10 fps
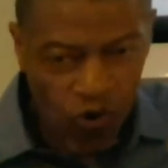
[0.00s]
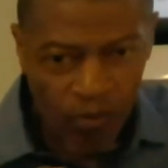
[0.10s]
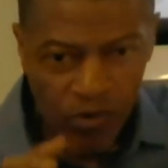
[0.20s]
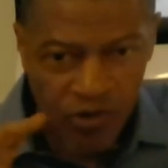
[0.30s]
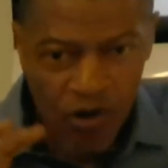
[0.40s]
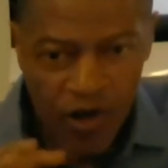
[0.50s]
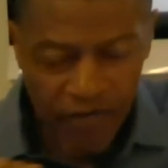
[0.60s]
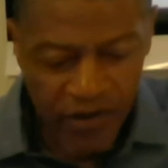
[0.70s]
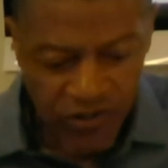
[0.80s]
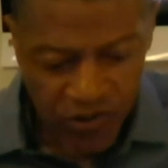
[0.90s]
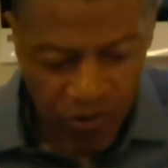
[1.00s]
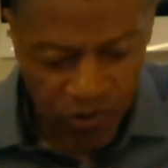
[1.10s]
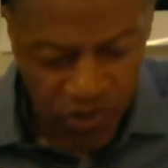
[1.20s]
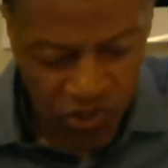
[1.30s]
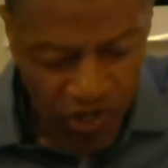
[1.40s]
hormones all have a certain
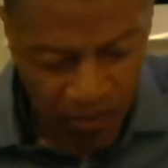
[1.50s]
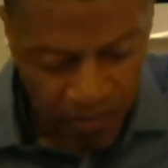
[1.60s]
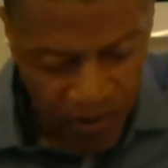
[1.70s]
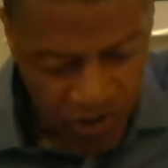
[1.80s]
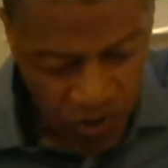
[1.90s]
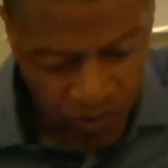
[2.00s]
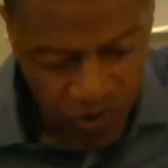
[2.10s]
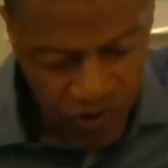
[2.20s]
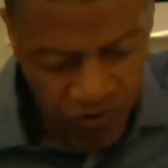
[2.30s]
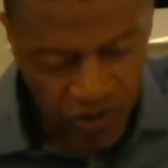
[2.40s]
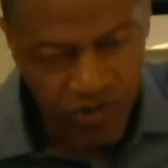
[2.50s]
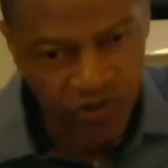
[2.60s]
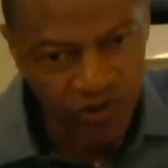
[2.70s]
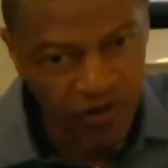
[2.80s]
shape, a certain structure.